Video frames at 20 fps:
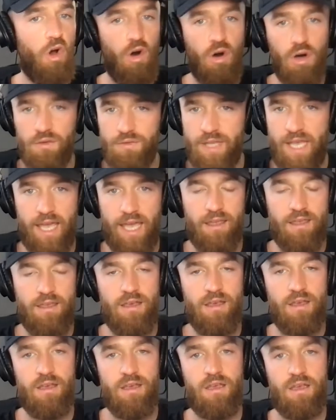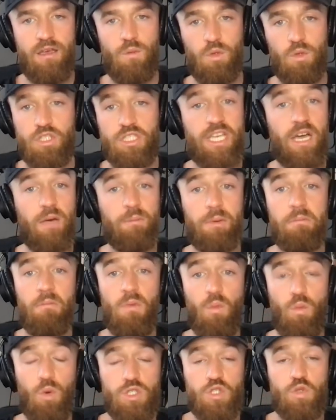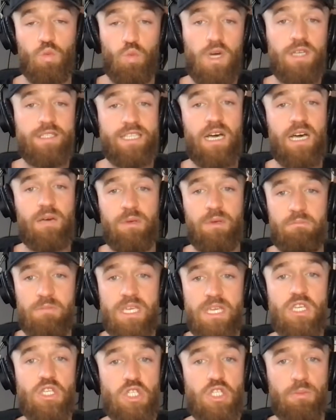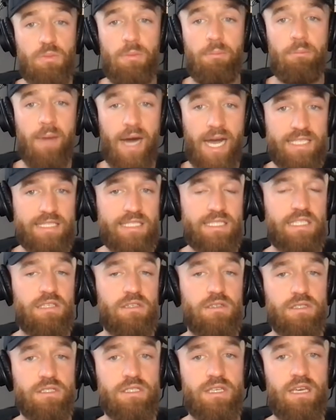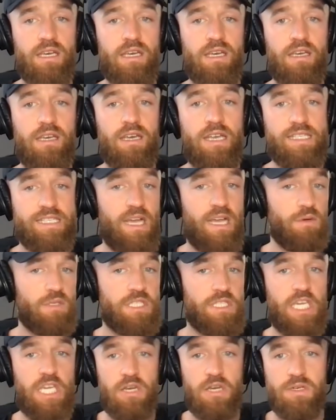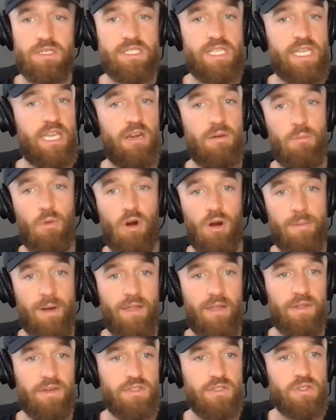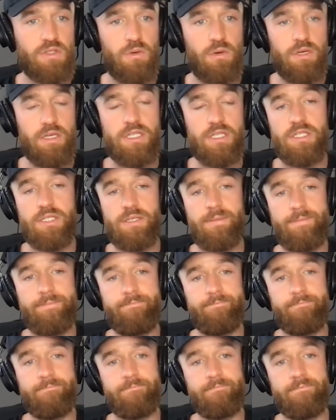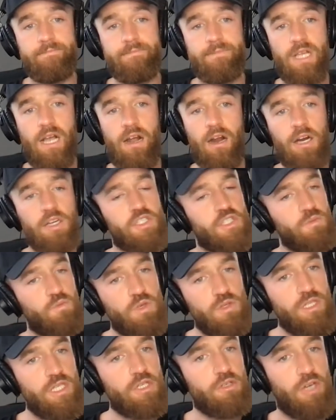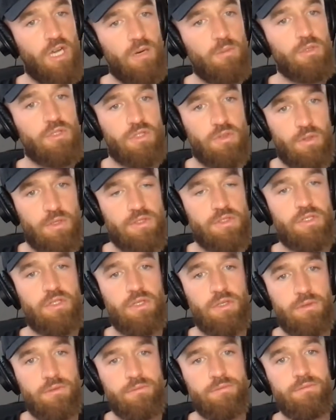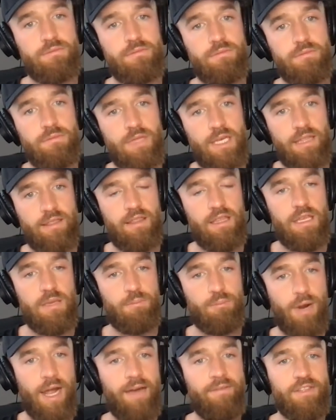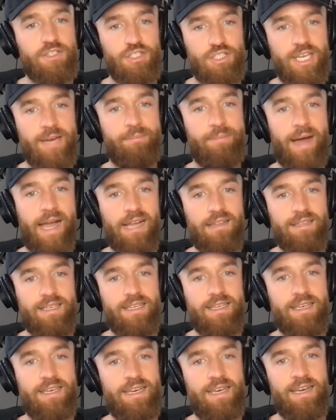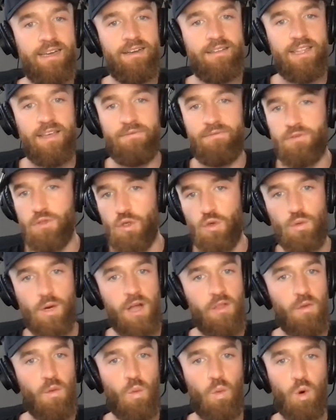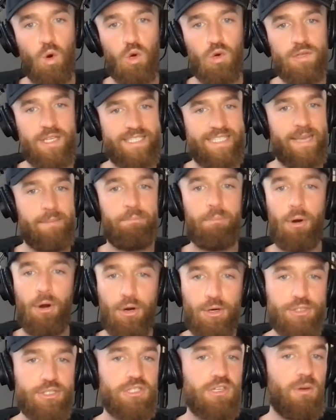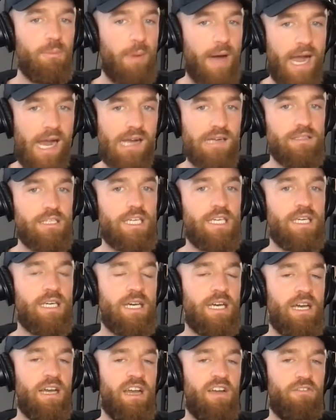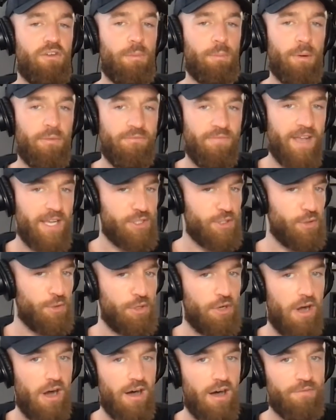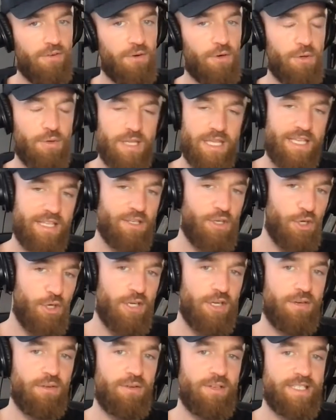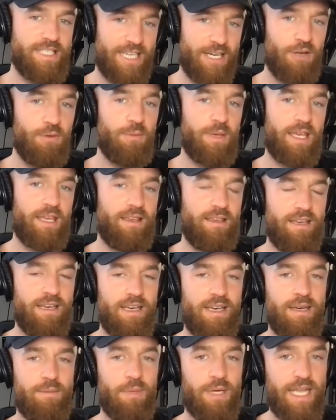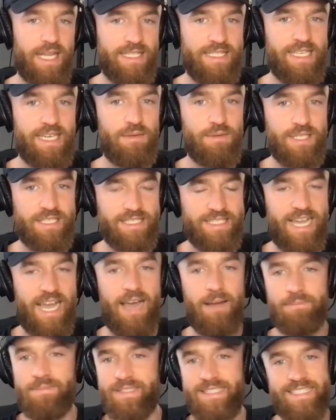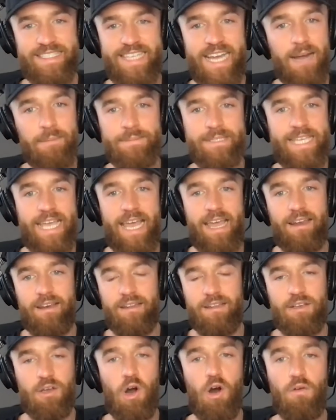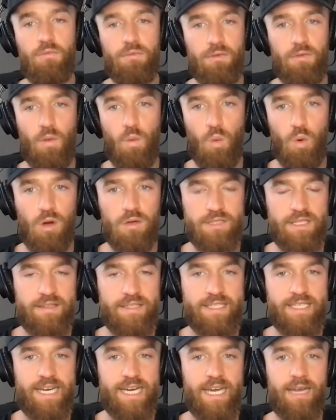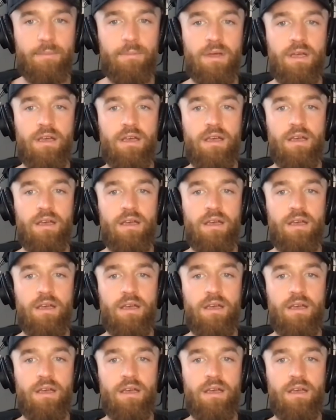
all day, which was helping me sharpen my skills as I was curious to hear more about their stories. I heard some really incredible stories too, like the private jet pilot that flew around the world as a personal pilot for a professional golfer who he couldn't tell me, but he had said he was a top 10 golfer in the world at the time.